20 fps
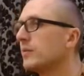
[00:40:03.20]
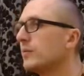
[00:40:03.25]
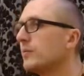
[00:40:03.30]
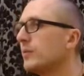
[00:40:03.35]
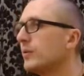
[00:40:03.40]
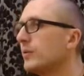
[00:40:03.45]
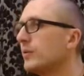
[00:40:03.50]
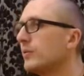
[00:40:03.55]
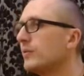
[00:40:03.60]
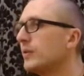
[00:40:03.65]

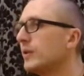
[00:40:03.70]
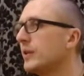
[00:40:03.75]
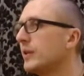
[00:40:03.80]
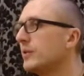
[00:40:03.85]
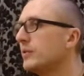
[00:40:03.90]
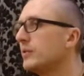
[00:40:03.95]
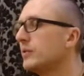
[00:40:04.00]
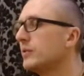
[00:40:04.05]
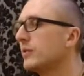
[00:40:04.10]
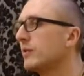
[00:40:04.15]

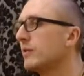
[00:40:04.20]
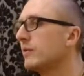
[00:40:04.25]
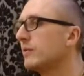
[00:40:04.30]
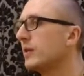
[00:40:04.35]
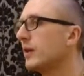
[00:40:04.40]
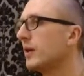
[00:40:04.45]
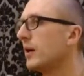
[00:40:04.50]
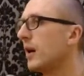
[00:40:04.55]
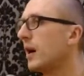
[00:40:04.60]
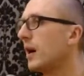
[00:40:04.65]
purification of
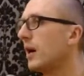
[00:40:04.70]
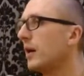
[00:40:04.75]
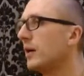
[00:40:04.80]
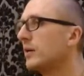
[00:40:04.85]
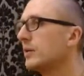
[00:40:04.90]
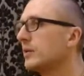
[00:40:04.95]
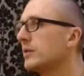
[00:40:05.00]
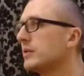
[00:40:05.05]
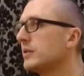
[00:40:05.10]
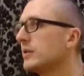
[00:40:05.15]
the
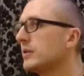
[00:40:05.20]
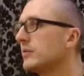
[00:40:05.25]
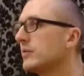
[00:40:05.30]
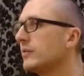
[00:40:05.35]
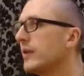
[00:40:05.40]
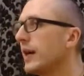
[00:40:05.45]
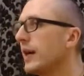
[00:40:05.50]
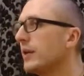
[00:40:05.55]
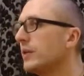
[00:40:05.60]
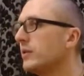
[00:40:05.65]
heart. It
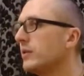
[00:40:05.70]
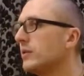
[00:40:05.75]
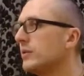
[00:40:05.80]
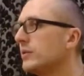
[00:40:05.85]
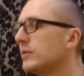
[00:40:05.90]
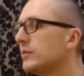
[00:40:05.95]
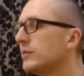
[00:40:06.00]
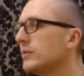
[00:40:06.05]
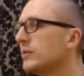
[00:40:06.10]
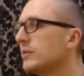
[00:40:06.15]

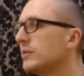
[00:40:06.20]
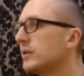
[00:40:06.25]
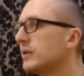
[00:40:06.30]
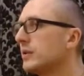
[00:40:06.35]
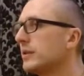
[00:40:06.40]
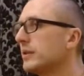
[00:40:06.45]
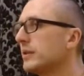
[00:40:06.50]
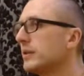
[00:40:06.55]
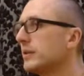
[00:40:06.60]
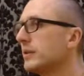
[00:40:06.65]
values
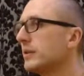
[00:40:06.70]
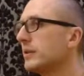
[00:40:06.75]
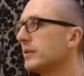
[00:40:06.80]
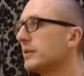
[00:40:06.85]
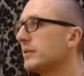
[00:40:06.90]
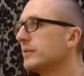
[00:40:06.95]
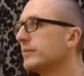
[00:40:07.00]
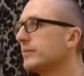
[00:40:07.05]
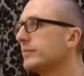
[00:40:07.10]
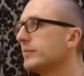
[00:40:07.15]

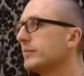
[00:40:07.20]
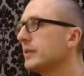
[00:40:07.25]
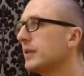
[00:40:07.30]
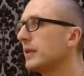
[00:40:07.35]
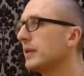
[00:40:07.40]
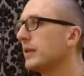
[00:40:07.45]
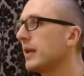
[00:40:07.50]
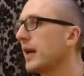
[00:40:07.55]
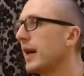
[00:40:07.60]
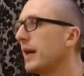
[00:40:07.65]

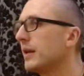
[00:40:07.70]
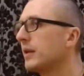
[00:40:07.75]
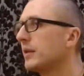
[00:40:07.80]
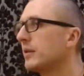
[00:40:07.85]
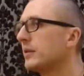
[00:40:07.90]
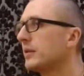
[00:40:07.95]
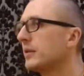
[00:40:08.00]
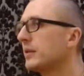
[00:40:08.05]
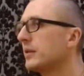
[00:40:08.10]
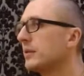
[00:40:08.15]
the
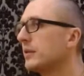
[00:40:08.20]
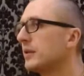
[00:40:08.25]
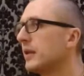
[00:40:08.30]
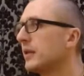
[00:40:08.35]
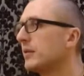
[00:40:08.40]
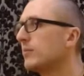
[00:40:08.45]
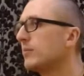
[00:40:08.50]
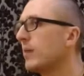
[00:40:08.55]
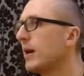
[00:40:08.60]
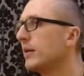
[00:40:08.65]
character
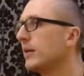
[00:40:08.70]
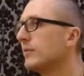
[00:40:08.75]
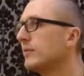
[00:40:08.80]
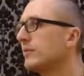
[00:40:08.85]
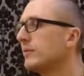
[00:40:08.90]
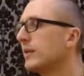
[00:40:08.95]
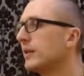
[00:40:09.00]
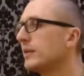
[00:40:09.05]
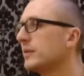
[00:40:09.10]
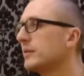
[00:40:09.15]
that
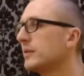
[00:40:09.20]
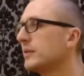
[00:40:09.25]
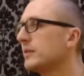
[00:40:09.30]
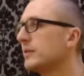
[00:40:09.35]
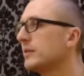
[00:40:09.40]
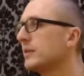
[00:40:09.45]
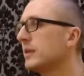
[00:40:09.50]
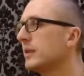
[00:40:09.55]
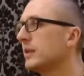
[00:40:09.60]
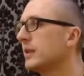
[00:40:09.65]

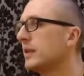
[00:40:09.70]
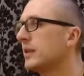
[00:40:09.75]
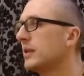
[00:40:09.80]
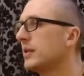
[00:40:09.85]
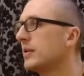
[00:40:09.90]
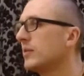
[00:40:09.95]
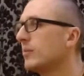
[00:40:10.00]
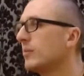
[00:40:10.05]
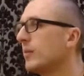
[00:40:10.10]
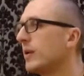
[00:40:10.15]
manifests
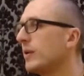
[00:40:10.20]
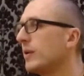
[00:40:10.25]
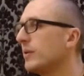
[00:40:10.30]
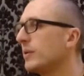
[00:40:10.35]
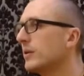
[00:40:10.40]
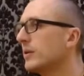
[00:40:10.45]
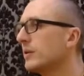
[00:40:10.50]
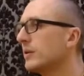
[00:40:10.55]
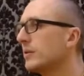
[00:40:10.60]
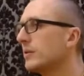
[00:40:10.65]
by
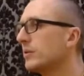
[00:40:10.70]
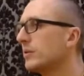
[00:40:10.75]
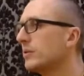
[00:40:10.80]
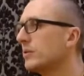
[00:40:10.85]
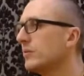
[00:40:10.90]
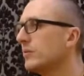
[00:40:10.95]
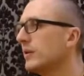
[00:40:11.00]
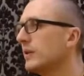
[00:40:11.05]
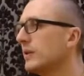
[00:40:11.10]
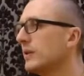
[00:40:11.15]

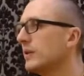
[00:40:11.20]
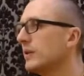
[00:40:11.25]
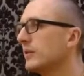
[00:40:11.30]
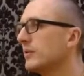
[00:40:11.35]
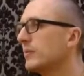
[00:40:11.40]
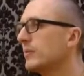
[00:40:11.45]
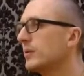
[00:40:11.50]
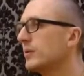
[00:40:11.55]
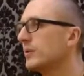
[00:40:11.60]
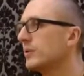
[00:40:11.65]
cultivating
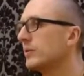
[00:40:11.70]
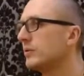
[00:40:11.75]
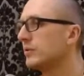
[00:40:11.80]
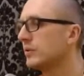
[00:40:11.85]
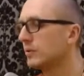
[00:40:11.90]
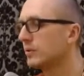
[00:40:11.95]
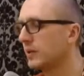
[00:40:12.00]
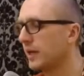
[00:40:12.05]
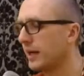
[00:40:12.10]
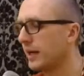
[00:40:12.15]

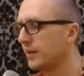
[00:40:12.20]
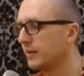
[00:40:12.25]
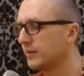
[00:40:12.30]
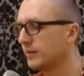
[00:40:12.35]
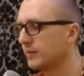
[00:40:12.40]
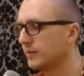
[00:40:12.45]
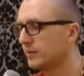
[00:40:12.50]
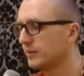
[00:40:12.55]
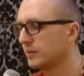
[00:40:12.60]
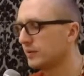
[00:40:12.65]
spiritual
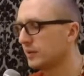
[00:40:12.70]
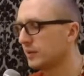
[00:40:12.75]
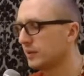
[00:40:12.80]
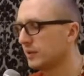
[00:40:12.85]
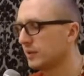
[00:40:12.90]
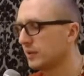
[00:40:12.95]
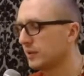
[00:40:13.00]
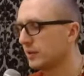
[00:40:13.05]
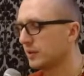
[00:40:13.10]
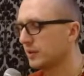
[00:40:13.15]
life.
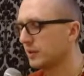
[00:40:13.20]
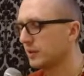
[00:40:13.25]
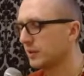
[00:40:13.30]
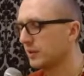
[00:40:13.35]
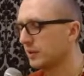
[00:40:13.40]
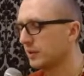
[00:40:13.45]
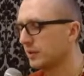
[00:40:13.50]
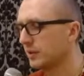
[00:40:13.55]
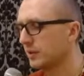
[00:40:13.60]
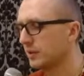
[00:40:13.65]

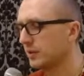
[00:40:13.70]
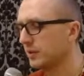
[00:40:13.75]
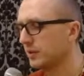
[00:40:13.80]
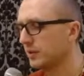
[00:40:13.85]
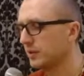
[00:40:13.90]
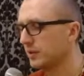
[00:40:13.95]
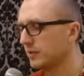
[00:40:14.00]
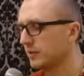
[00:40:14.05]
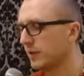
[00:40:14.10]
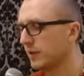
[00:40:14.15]

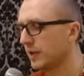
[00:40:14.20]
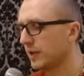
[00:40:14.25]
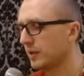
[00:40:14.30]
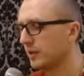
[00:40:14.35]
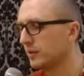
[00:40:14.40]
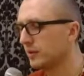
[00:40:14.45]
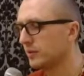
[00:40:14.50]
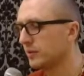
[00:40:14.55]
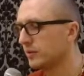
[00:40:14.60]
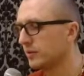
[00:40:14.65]
It
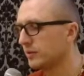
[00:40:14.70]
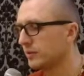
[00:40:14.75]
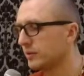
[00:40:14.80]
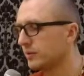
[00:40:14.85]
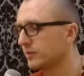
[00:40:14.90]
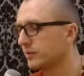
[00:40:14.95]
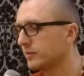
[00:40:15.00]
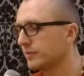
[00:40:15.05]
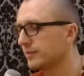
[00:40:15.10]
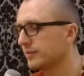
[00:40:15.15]
values,